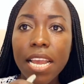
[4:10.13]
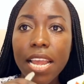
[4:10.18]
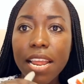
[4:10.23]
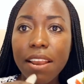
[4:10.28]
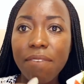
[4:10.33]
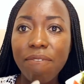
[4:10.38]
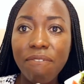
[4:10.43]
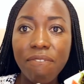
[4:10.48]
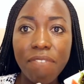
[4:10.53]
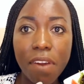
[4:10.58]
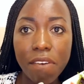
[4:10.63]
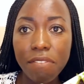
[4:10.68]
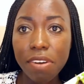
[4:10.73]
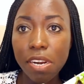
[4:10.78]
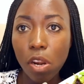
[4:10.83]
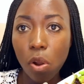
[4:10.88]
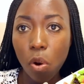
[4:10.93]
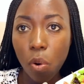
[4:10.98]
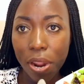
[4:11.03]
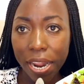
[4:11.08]
it's
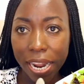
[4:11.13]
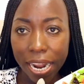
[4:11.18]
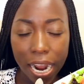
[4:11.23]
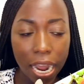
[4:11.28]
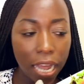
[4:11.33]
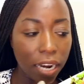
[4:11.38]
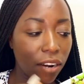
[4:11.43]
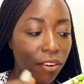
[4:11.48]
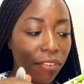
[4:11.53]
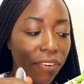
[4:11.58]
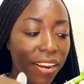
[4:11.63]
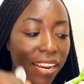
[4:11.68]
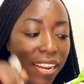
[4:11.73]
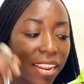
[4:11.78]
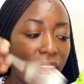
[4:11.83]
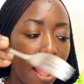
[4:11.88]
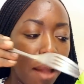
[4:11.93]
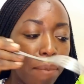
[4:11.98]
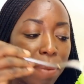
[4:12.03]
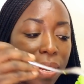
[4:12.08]
very low in
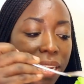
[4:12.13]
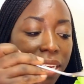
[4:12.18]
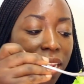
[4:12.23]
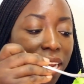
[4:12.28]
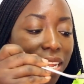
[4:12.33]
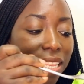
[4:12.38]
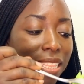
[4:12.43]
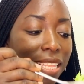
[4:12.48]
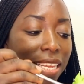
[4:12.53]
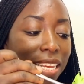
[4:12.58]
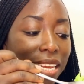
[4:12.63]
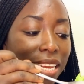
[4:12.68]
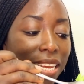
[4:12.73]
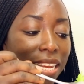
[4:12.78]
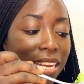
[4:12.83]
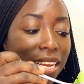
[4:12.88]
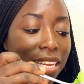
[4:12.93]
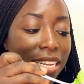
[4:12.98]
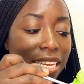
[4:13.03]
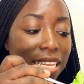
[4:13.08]
calorie I mean
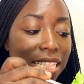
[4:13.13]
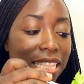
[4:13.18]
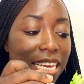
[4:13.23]
the